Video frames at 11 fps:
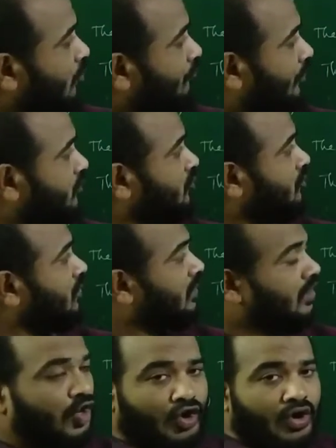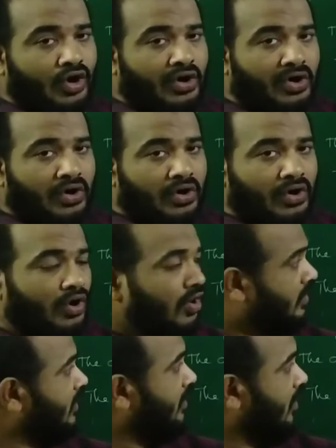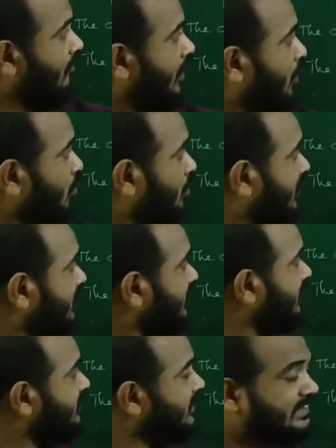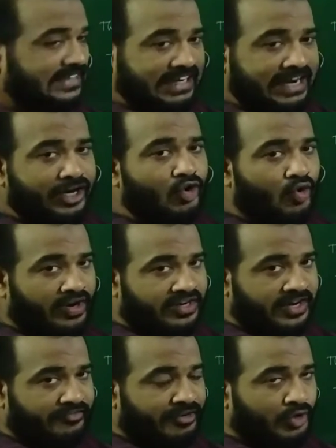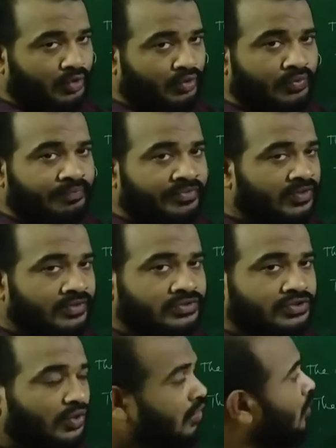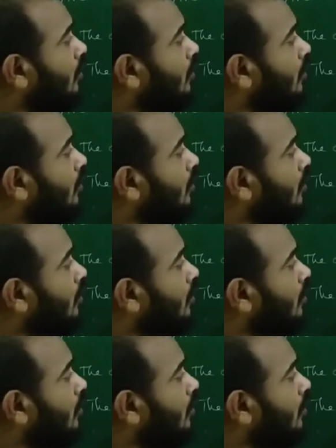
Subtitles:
first order derivative. This is the second order derivative. So